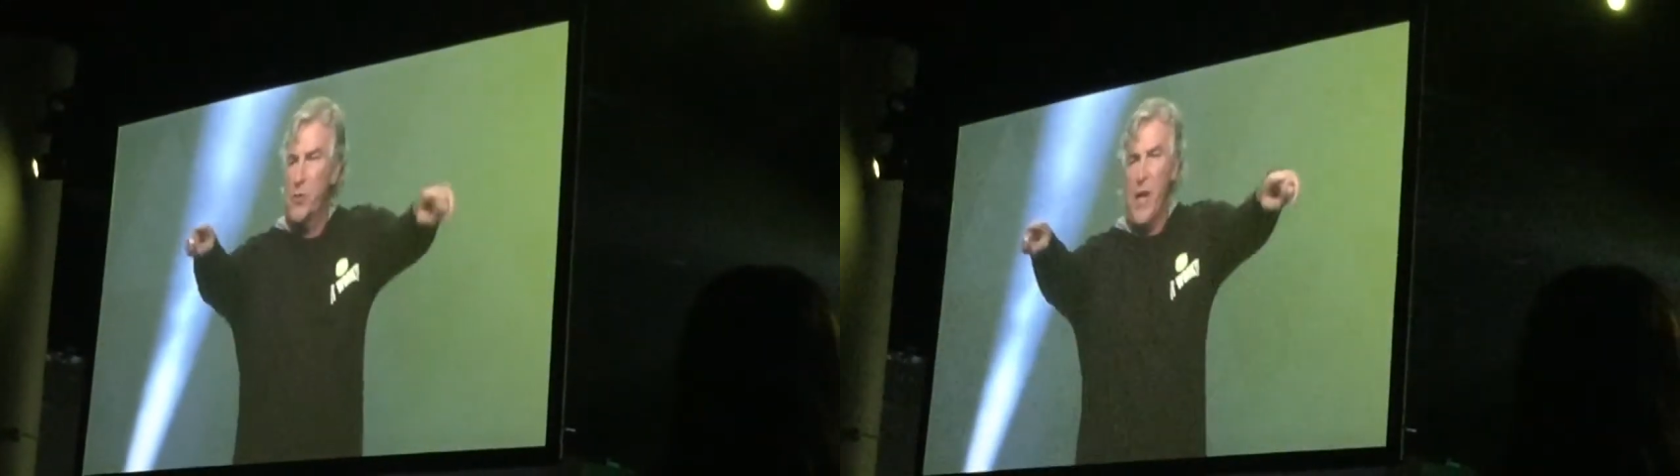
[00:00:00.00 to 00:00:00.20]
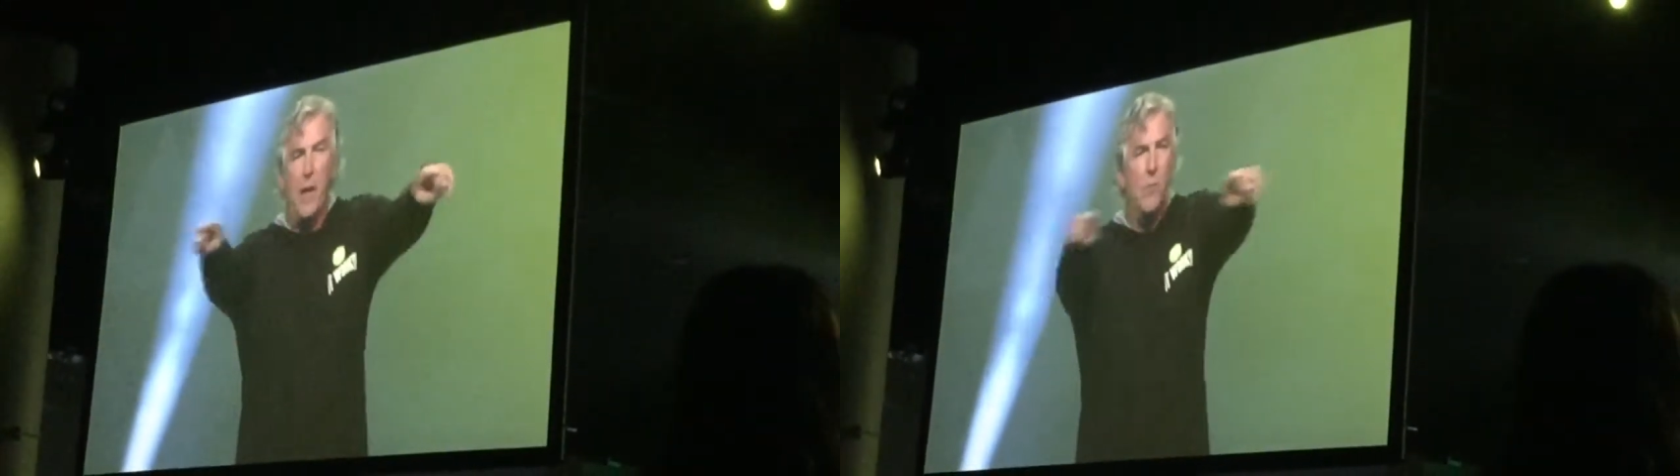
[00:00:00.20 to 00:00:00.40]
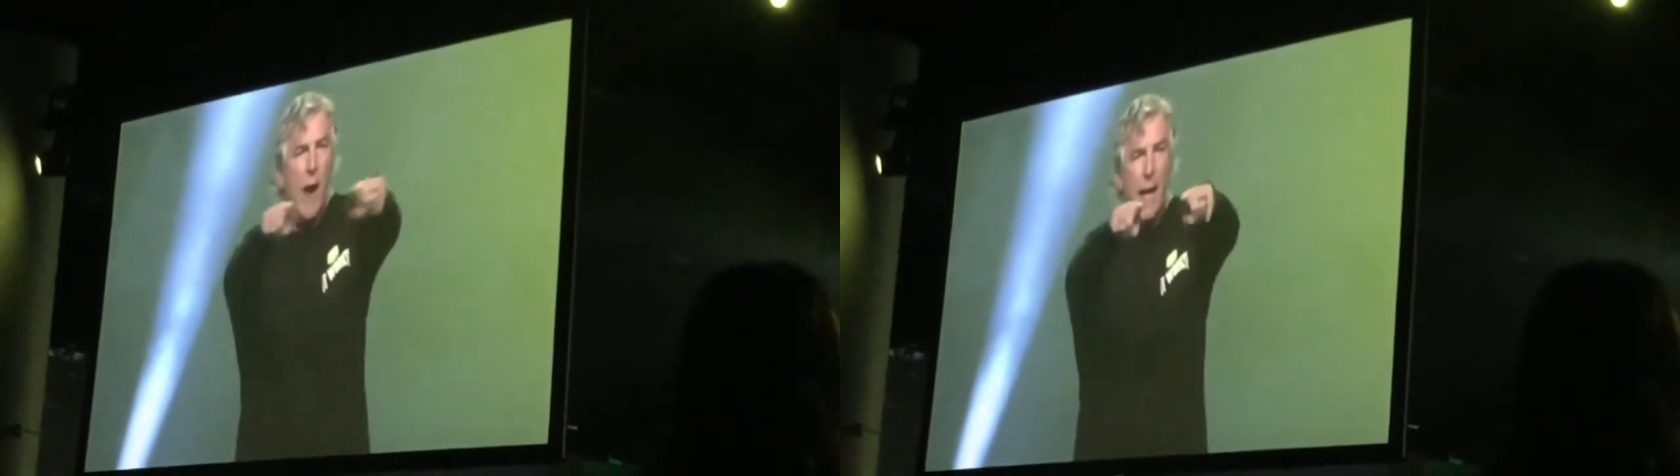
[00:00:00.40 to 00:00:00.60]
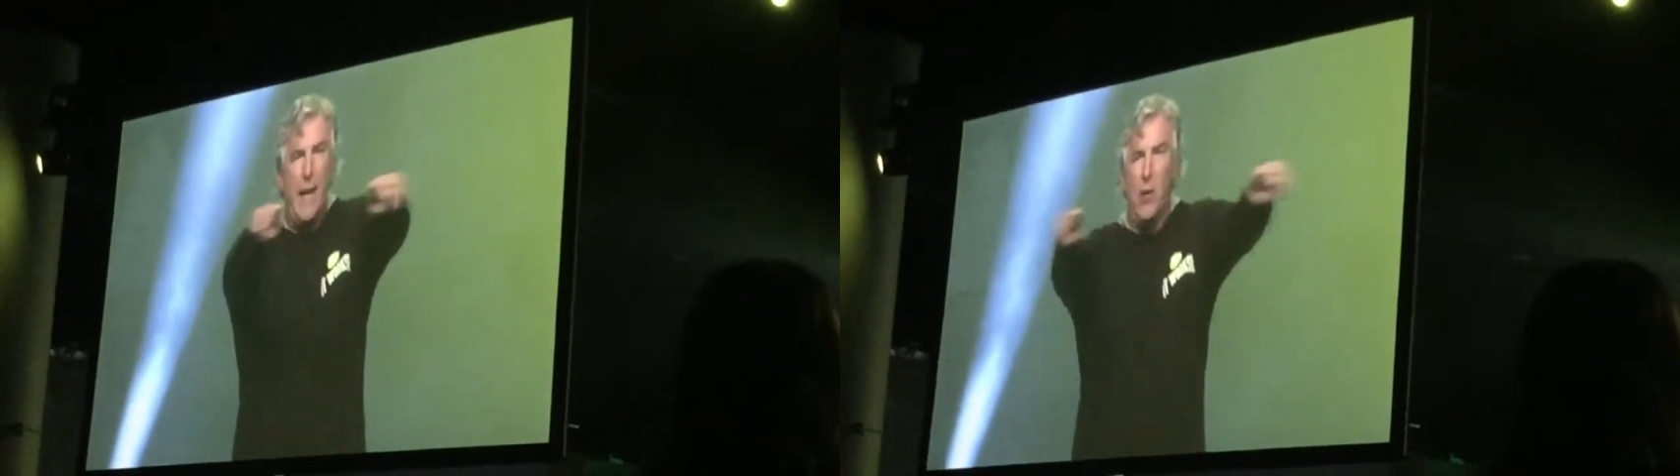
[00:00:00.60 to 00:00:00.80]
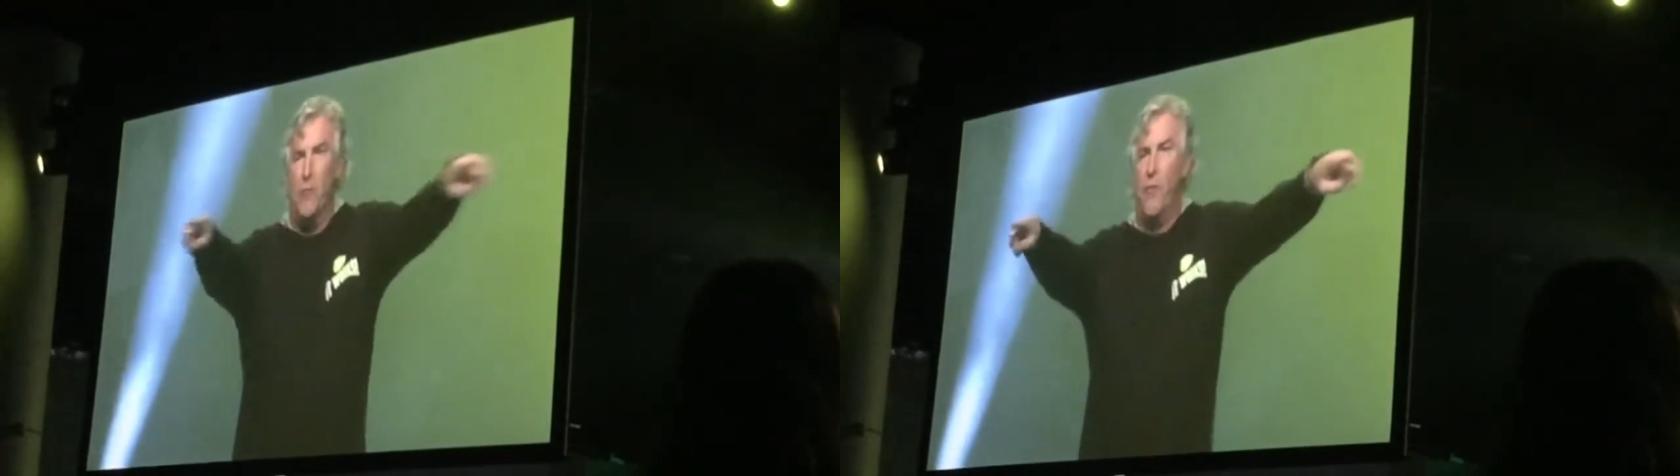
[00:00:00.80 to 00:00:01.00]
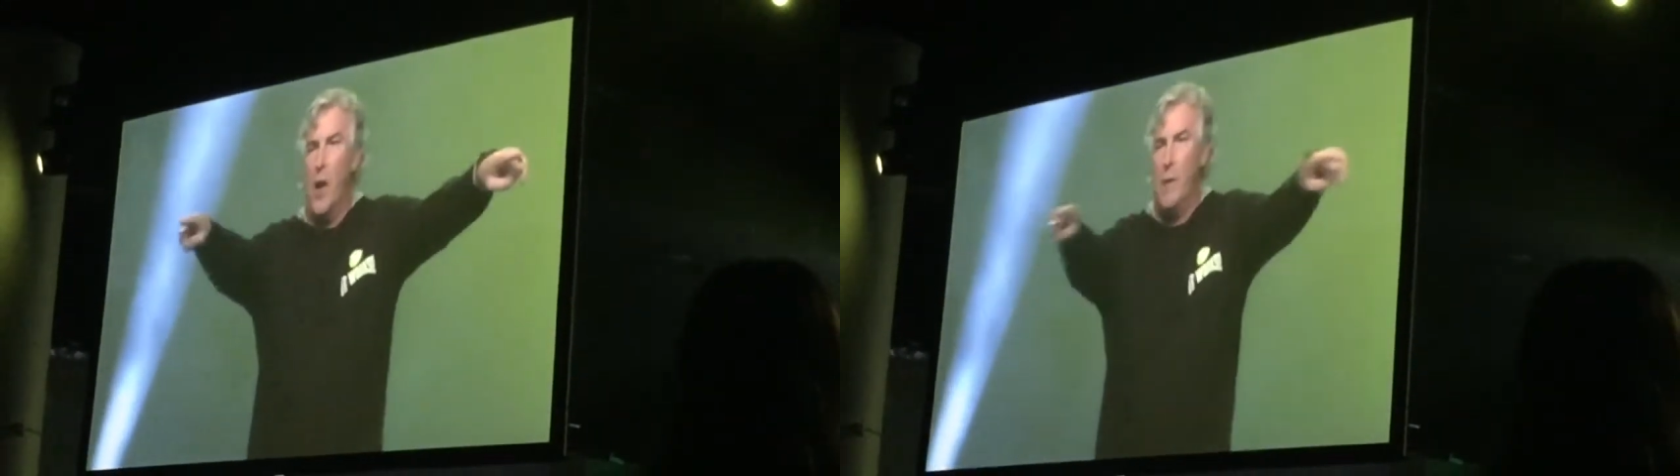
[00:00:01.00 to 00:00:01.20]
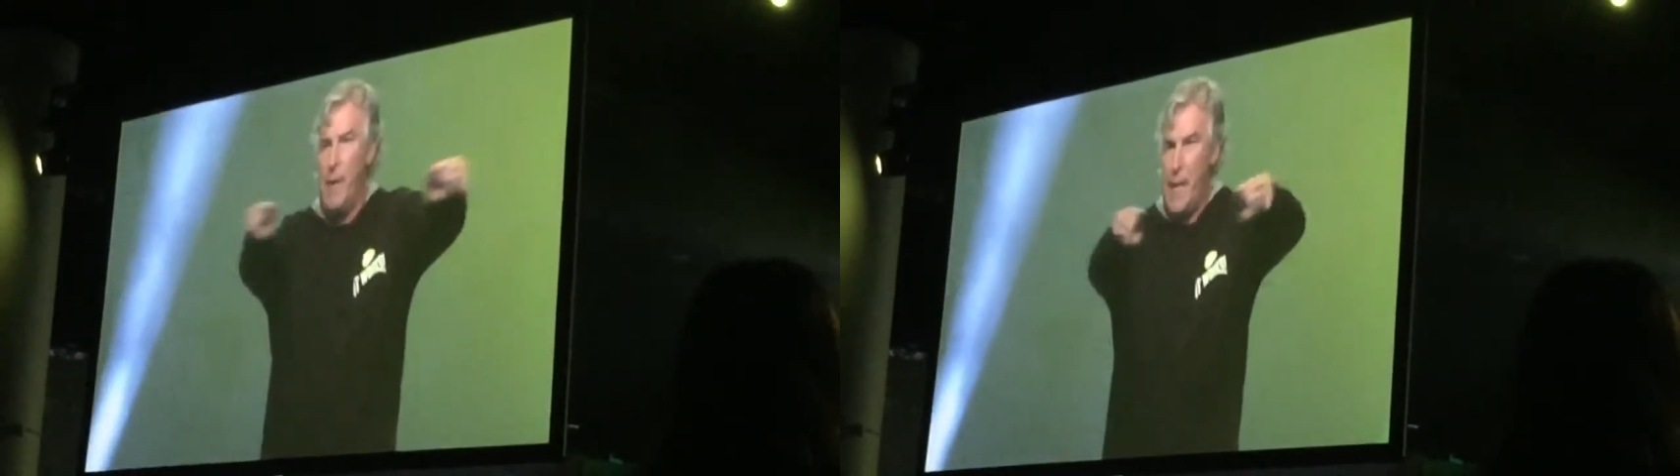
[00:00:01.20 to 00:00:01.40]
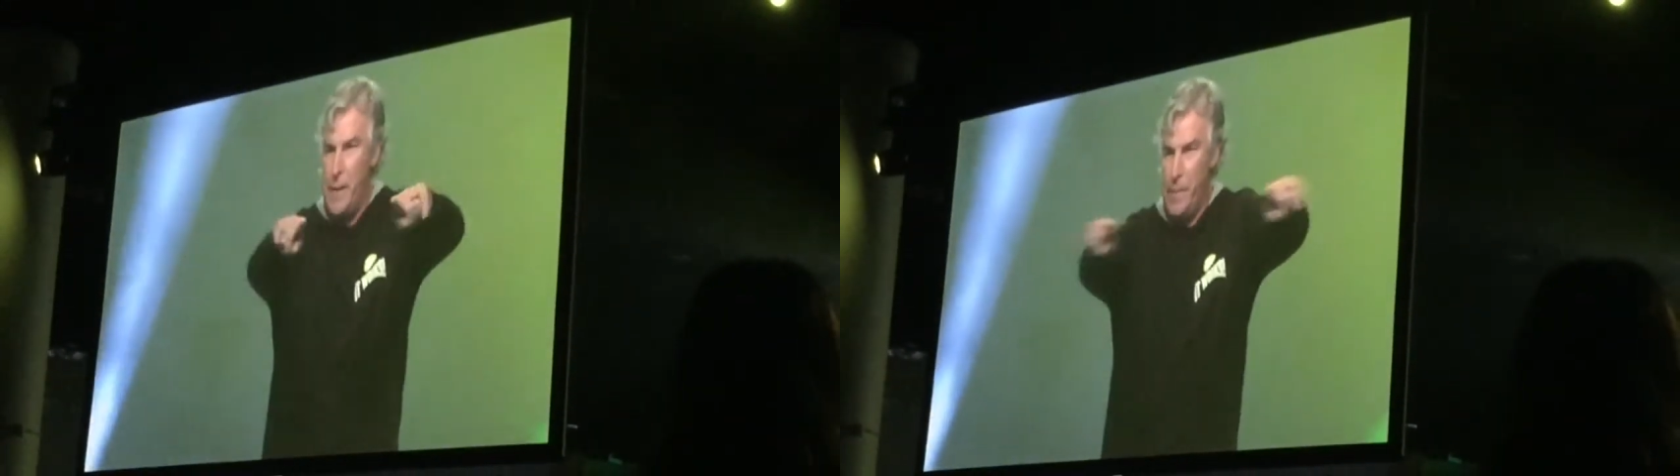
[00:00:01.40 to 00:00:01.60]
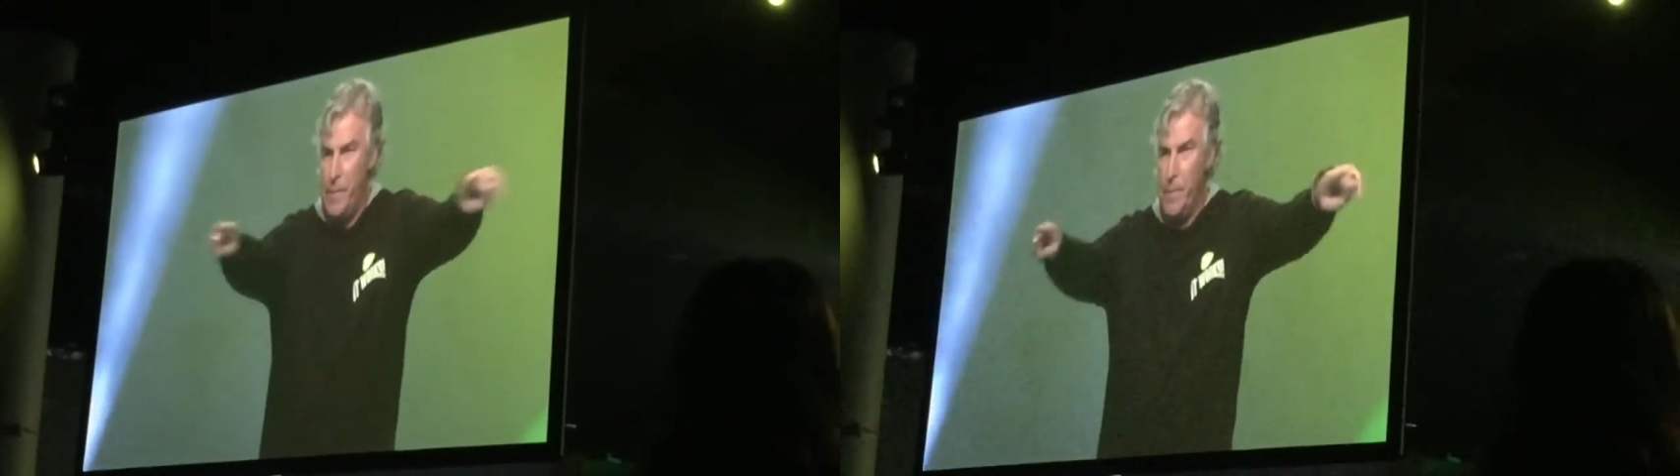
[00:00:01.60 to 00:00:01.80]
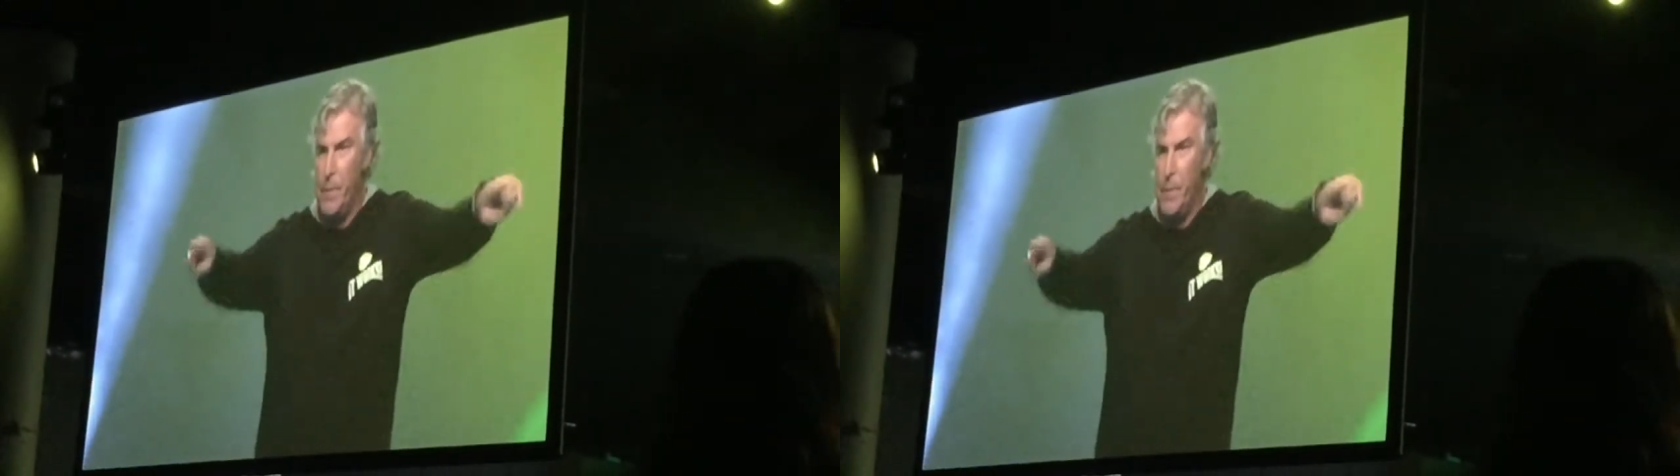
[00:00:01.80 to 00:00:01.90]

they're sitting right here in front of me.